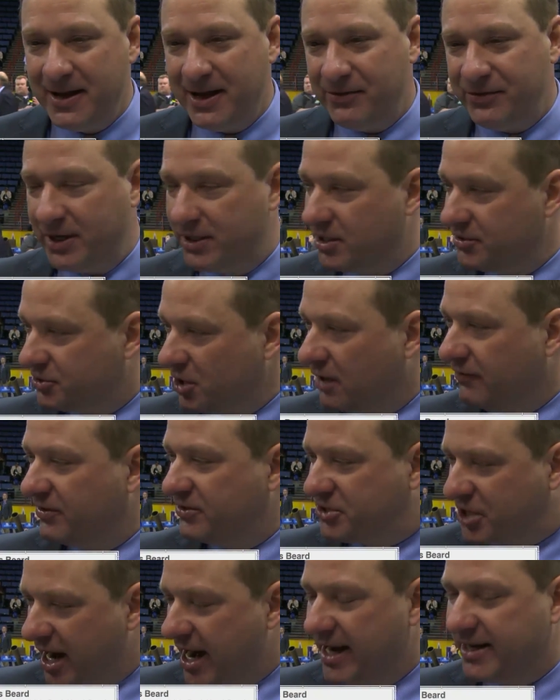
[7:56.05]
that deserve a
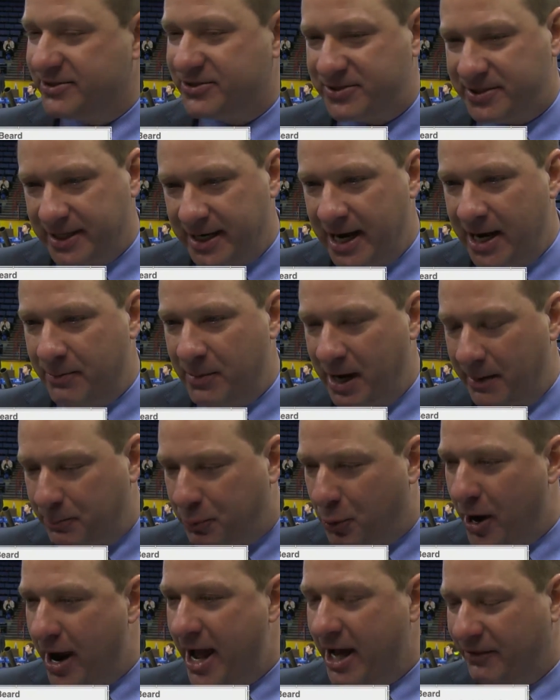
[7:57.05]
chance, and I'm, I'm
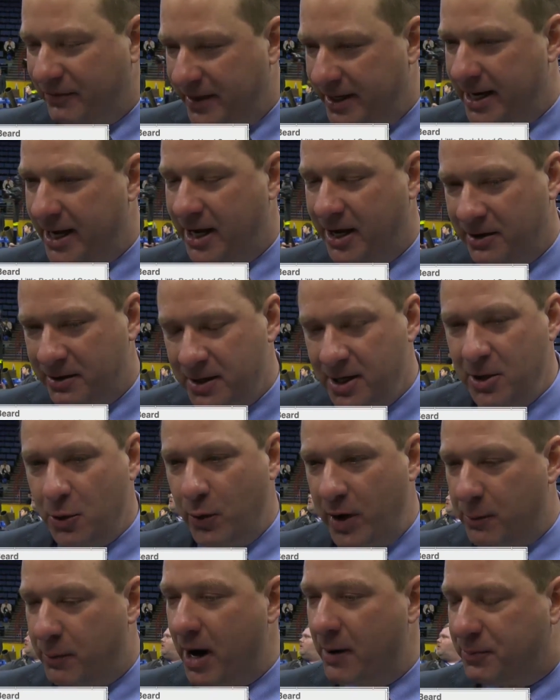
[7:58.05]
proud that uh, we
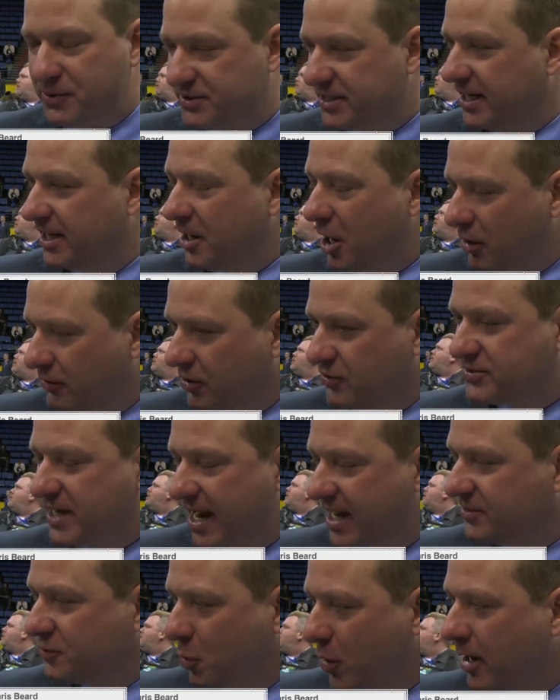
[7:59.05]
represented all those
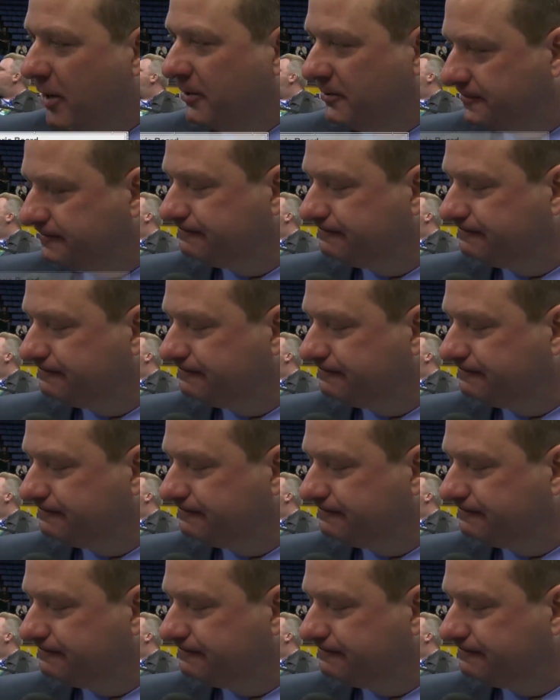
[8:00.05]
guys well.